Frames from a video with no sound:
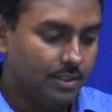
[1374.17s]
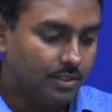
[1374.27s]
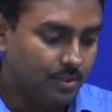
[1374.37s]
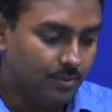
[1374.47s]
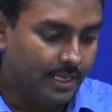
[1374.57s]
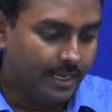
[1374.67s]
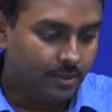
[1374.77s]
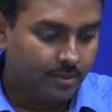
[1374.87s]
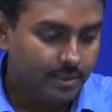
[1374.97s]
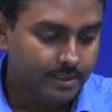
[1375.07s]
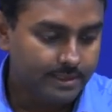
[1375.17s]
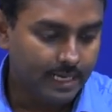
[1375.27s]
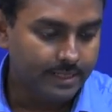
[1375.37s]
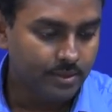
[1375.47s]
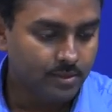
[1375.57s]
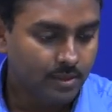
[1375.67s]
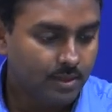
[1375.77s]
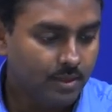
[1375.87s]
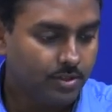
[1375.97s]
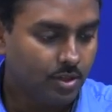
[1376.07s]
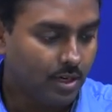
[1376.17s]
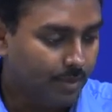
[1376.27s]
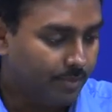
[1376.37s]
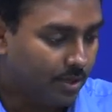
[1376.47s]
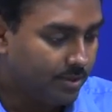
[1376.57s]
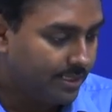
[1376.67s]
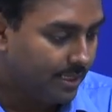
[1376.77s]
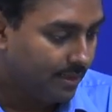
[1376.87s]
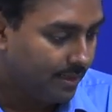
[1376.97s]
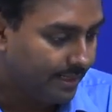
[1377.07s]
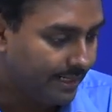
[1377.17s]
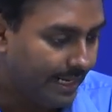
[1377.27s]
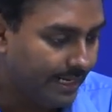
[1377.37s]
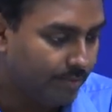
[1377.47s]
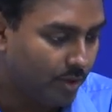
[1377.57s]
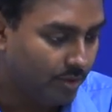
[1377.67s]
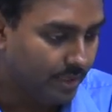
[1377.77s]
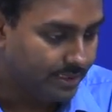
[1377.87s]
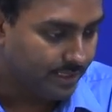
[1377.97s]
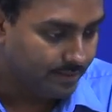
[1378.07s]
So, we will now try to talk about the direct modulation.